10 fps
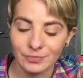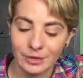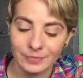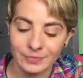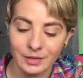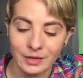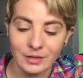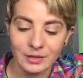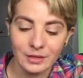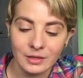but
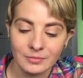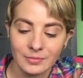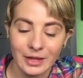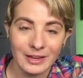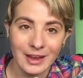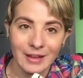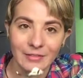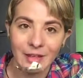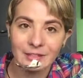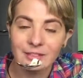I didn't
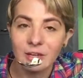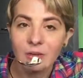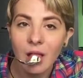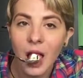have that, so.